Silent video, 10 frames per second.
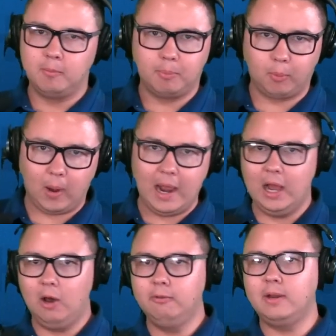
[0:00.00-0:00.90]

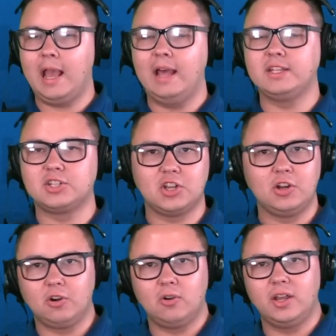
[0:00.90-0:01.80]
Brown at
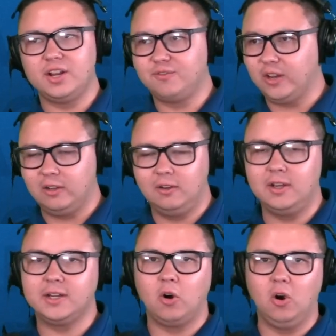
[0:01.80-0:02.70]
center and Avila
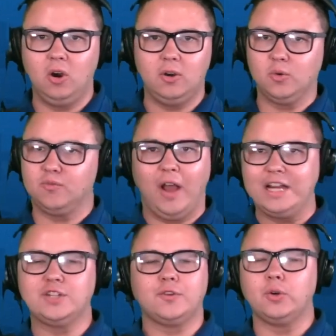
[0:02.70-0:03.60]
at guard or
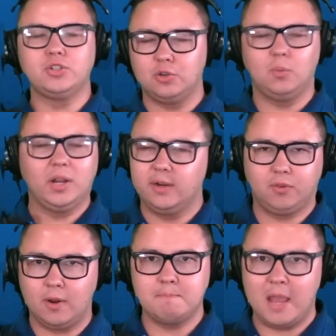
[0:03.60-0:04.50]
vice versa,
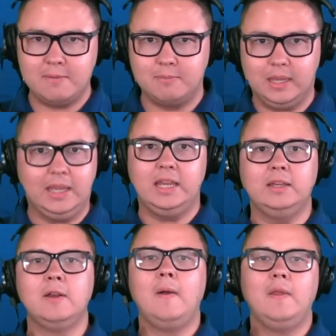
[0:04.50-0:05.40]
whatever it may be,
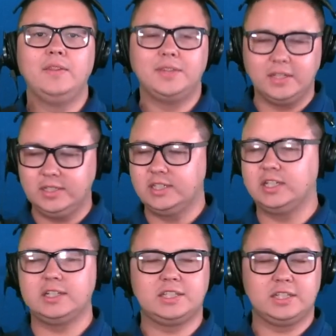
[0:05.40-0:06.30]
this is
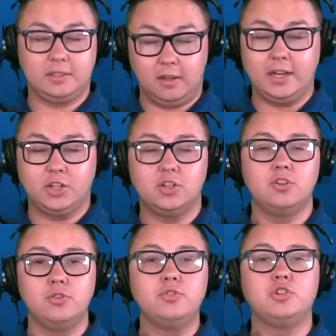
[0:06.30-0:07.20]
a selection
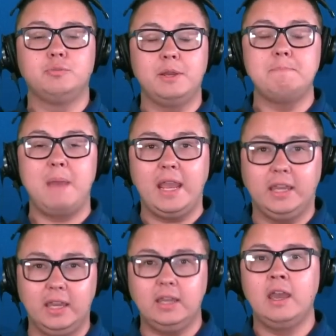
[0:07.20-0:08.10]
you should be
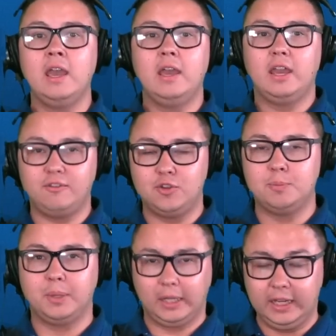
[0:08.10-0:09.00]
making if you
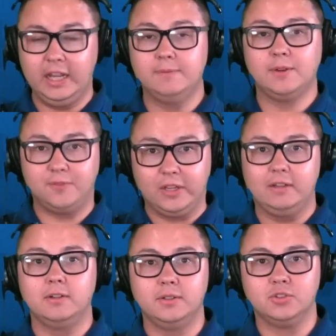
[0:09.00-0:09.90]
believe
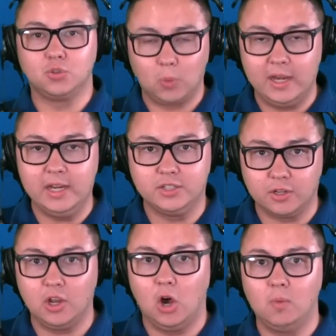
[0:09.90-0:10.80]
Avila is ready to
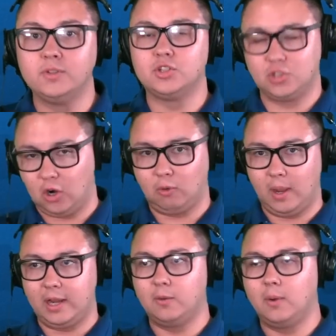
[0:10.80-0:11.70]
go and start
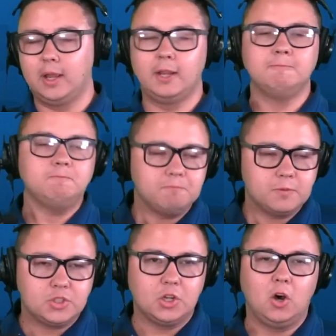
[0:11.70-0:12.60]
right away.
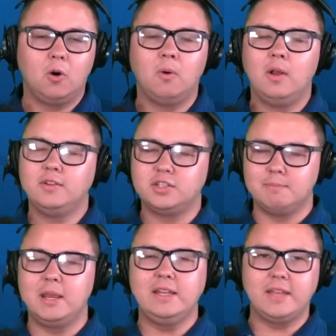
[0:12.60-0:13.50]
So, to
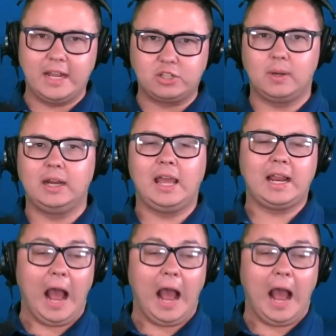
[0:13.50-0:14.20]
me, that's what I like.